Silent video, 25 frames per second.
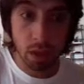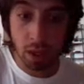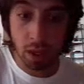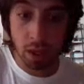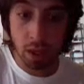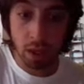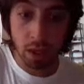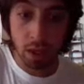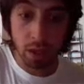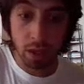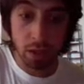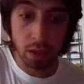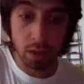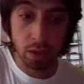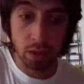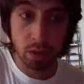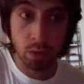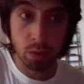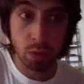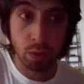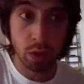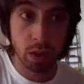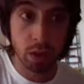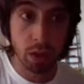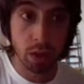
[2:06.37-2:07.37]
And
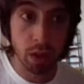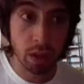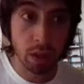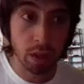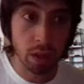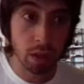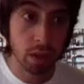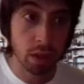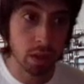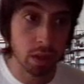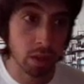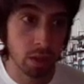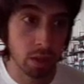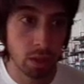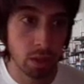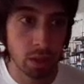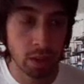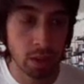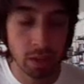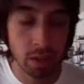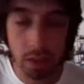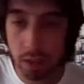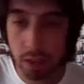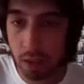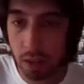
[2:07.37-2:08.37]

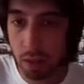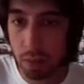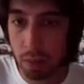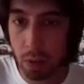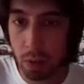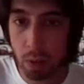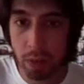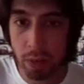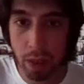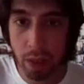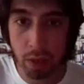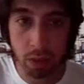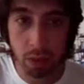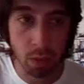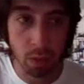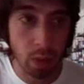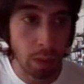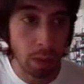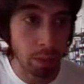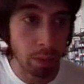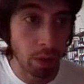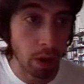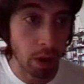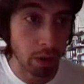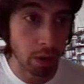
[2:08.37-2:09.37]
this is gonna be without
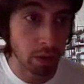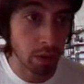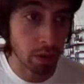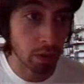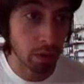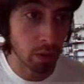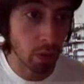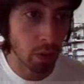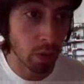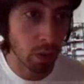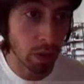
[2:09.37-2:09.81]
the web proxy.